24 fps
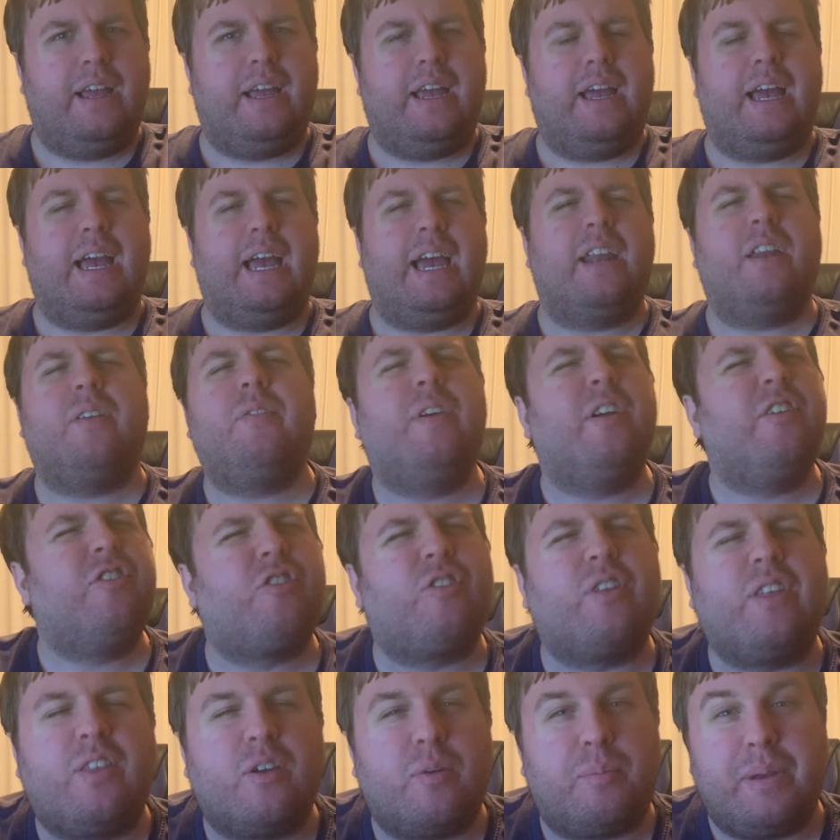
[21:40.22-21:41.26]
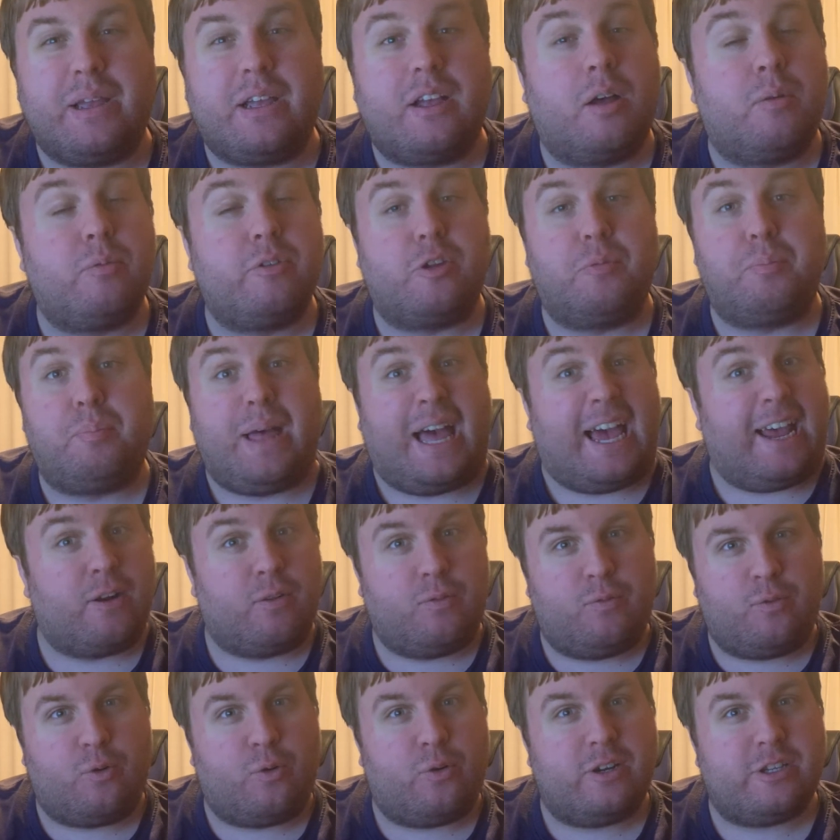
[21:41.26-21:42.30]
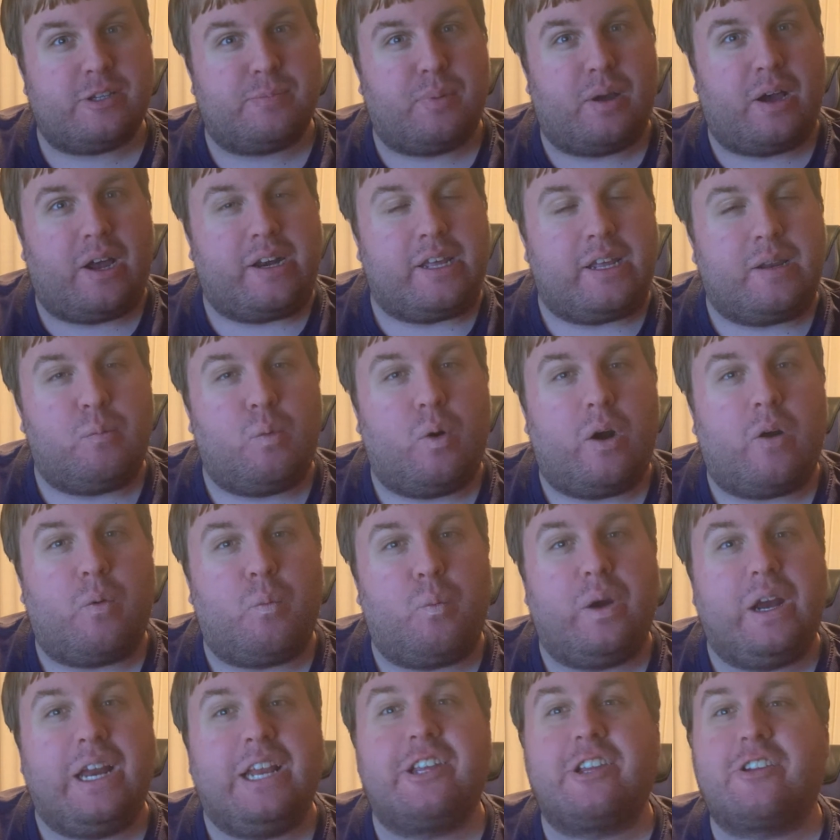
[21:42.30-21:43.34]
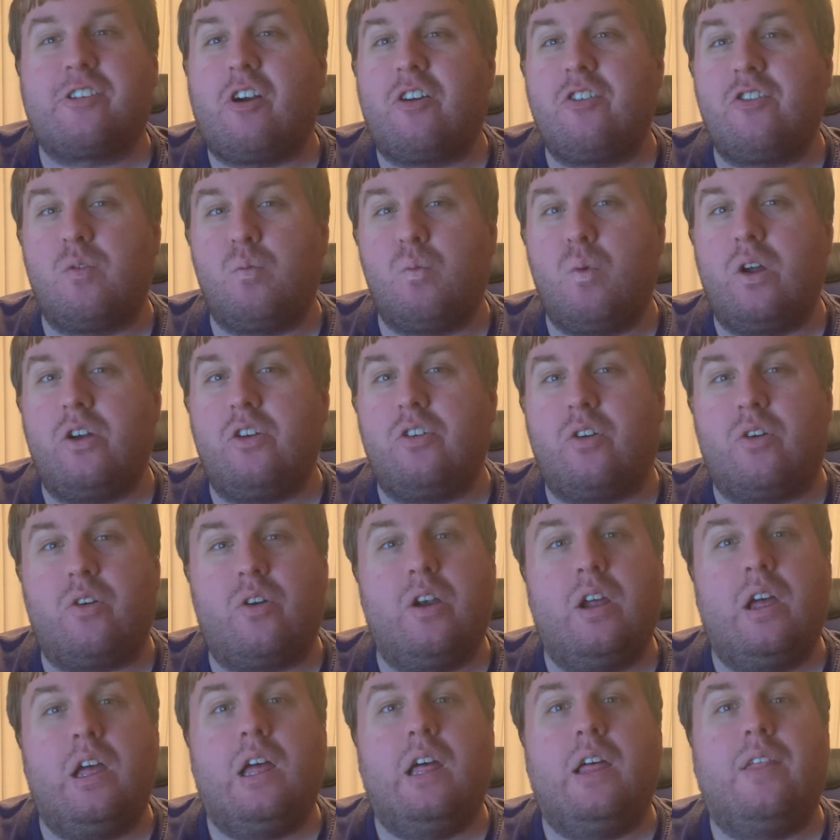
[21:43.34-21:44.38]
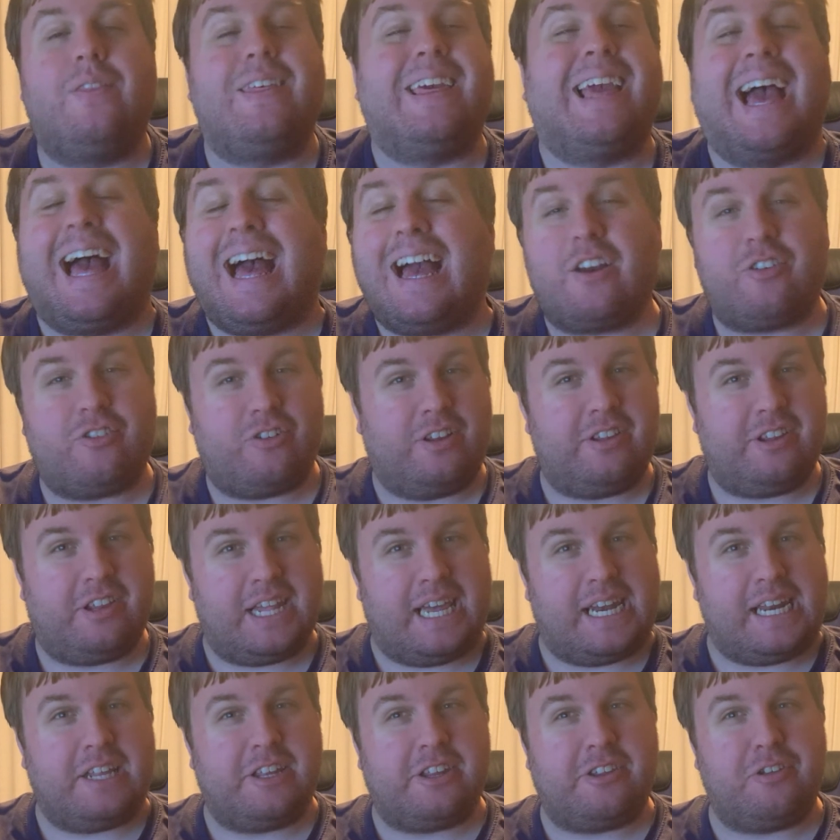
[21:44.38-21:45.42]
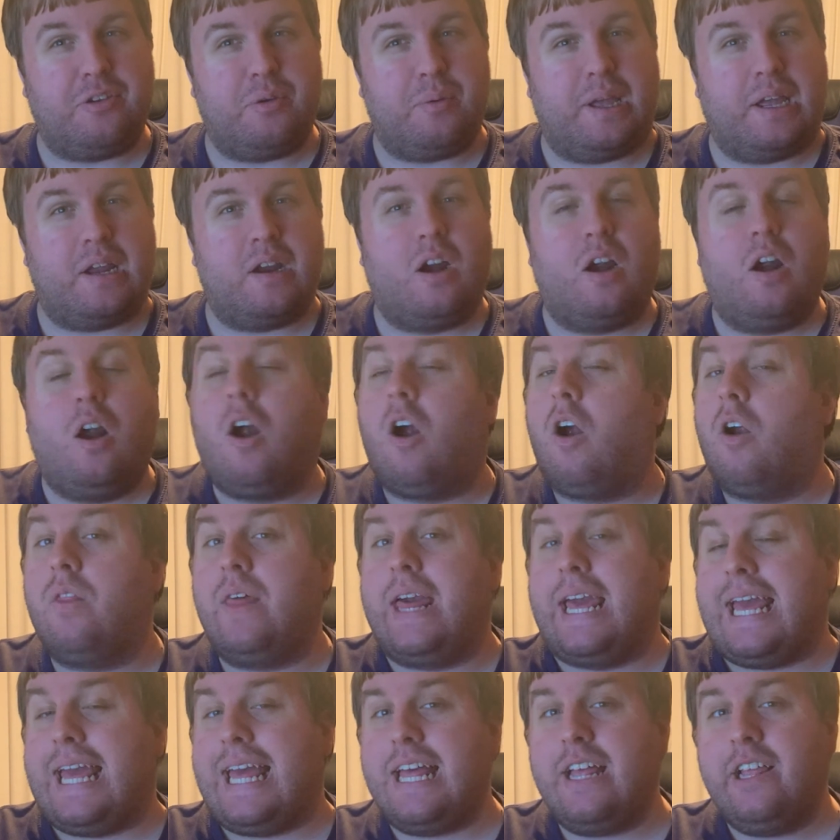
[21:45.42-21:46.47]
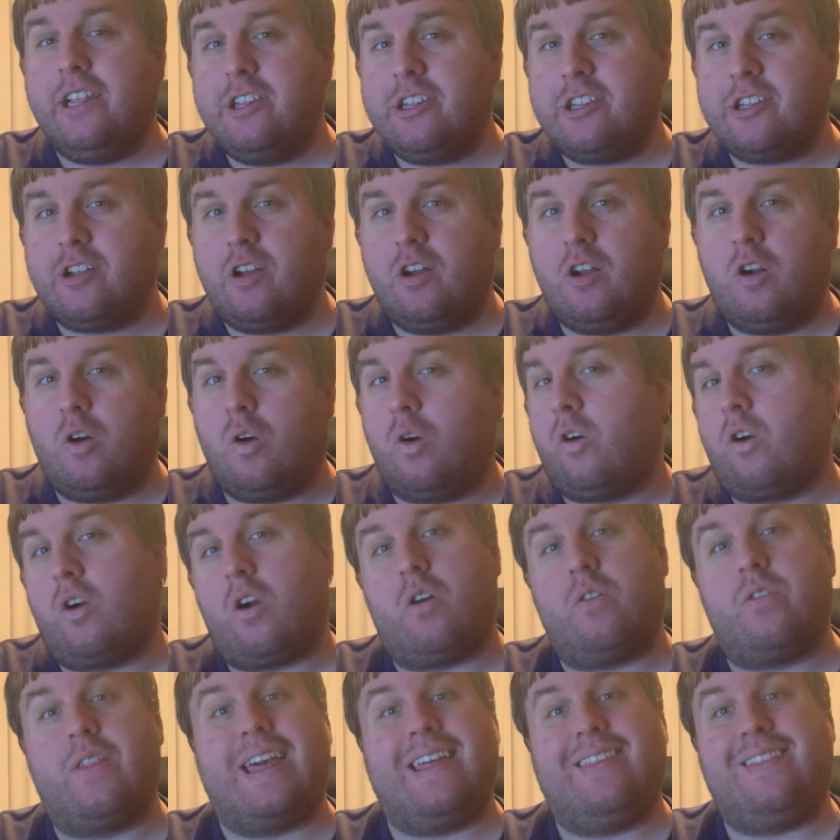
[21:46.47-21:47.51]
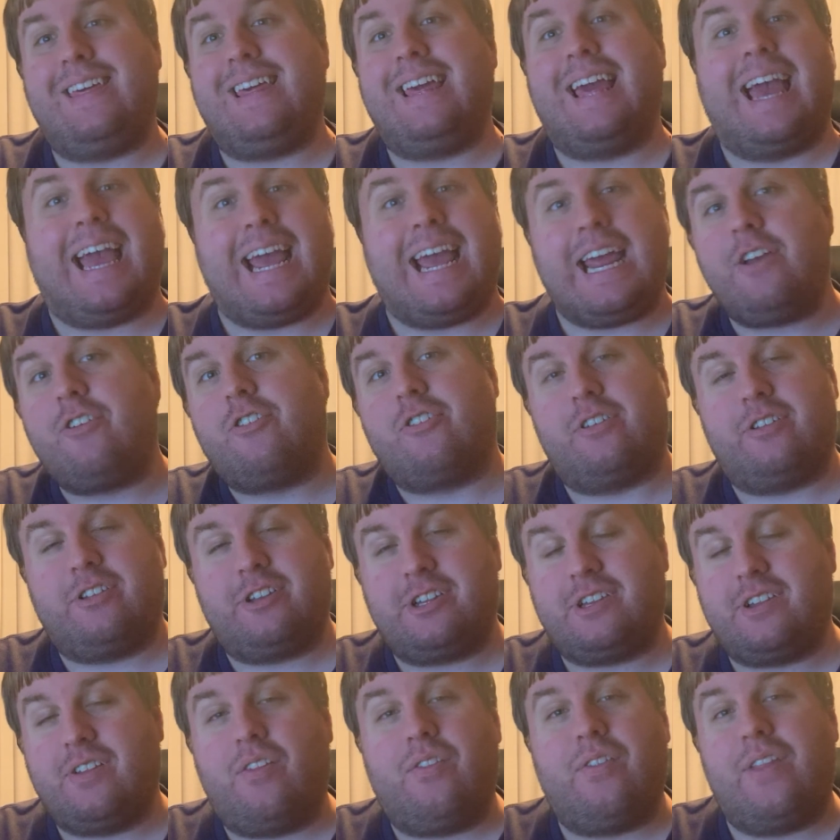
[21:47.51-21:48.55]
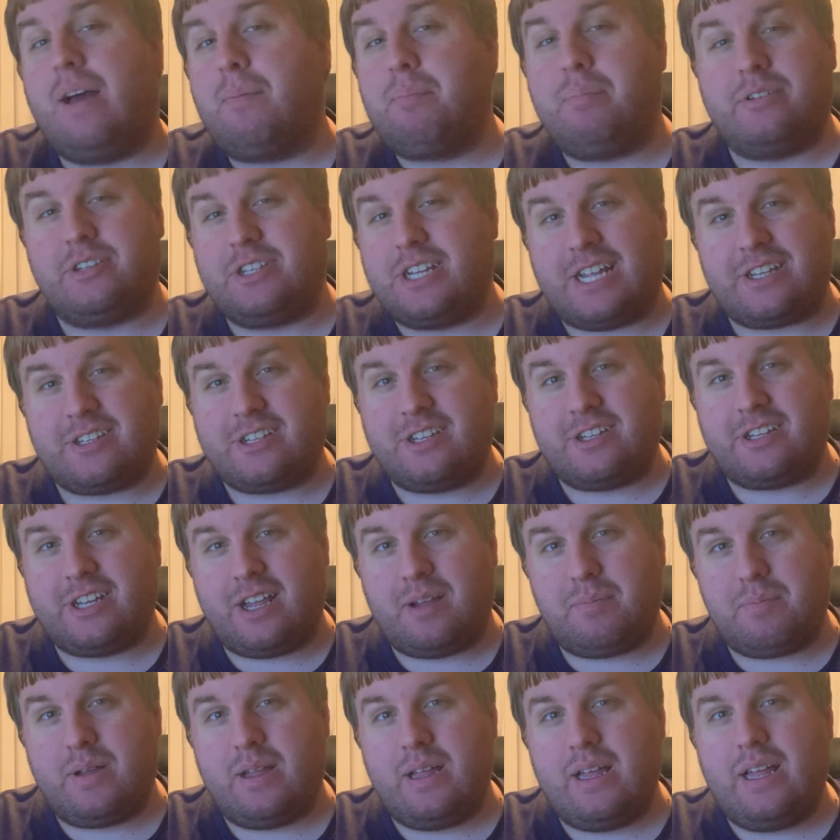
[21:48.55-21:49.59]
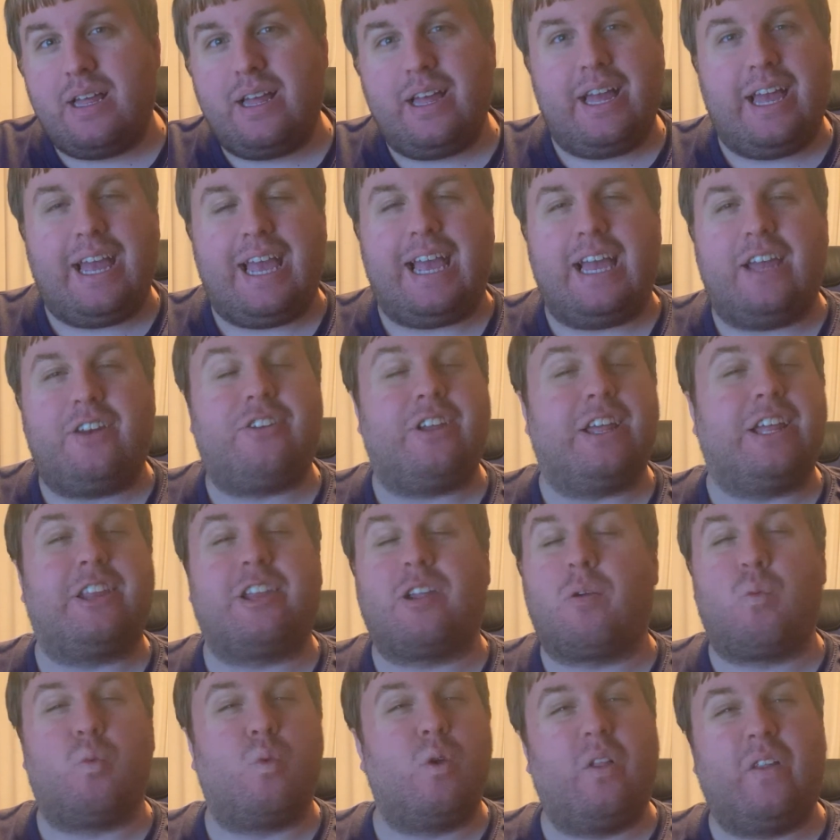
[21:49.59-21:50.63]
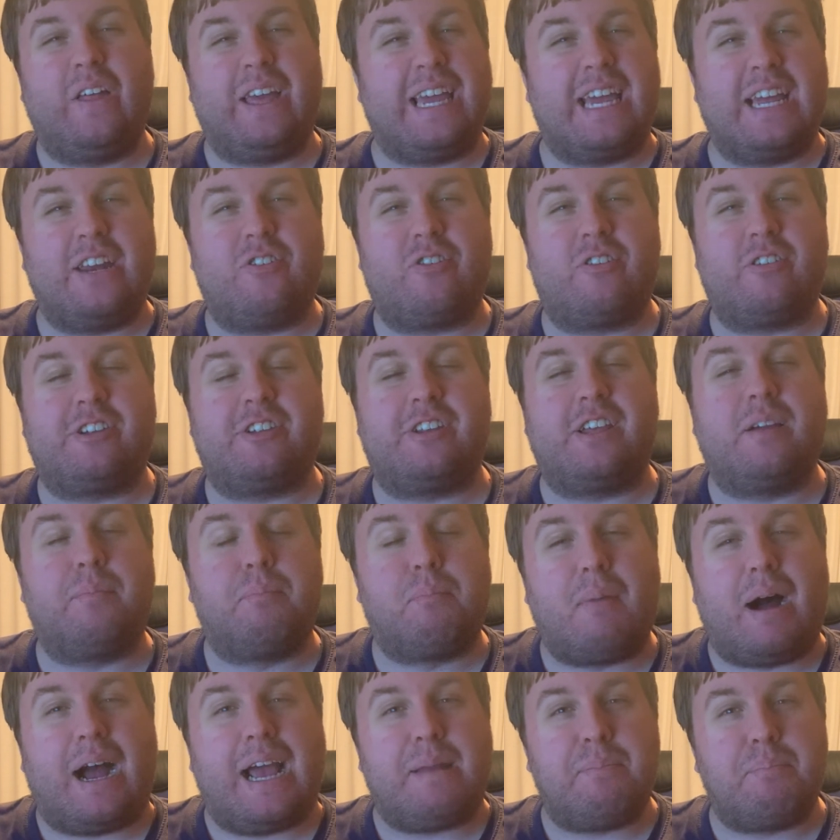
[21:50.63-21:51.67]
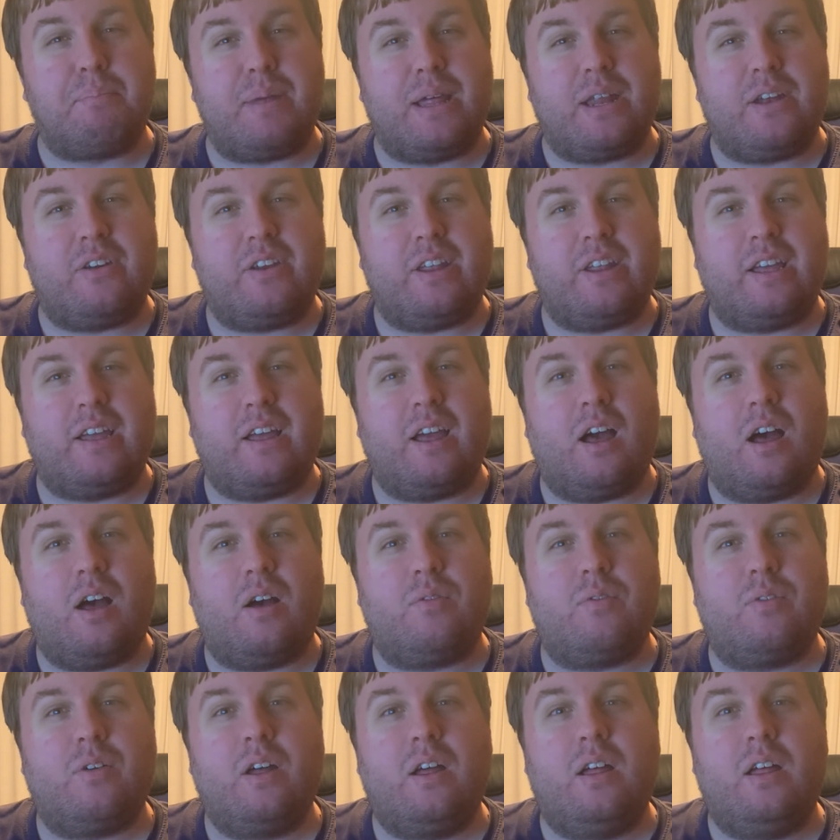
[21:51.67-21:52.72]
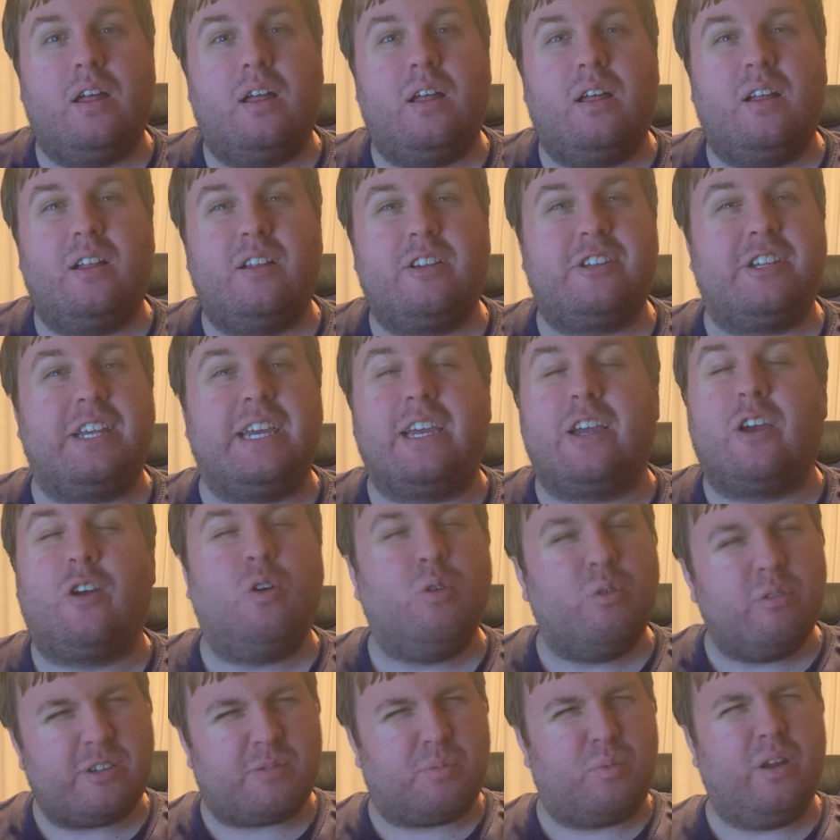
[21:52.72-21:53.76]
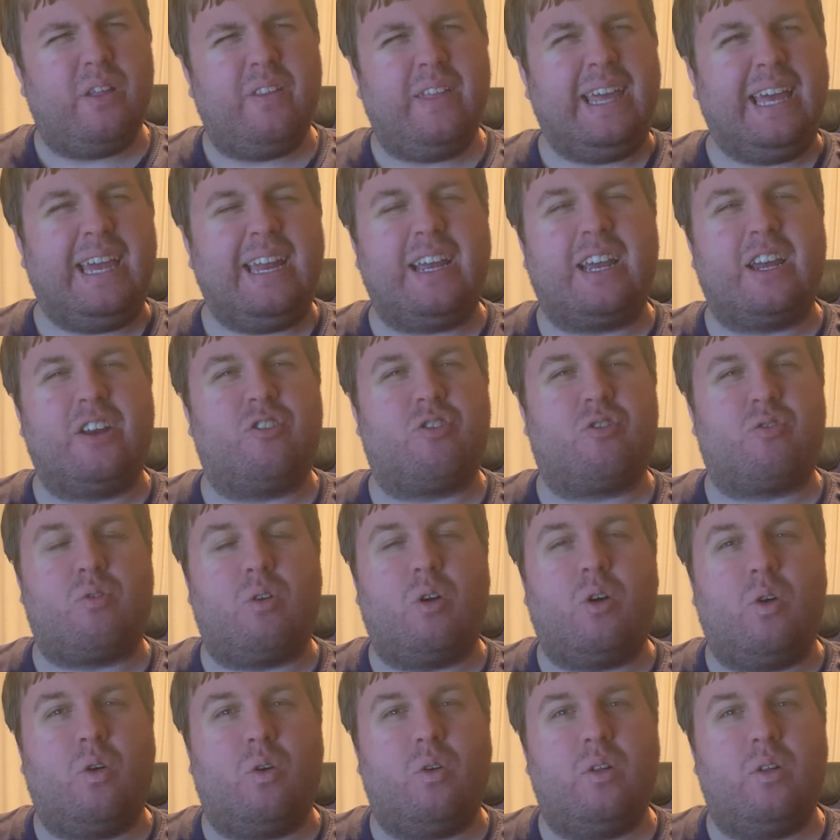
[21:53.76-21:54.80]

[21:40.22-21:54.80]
And eventually there becomes a battle for his body, where we start to wonder the actions that he's doing. Are they his, or are they the agents that possesses him? And it's a really interesting mind-bending of seeing who's really in control.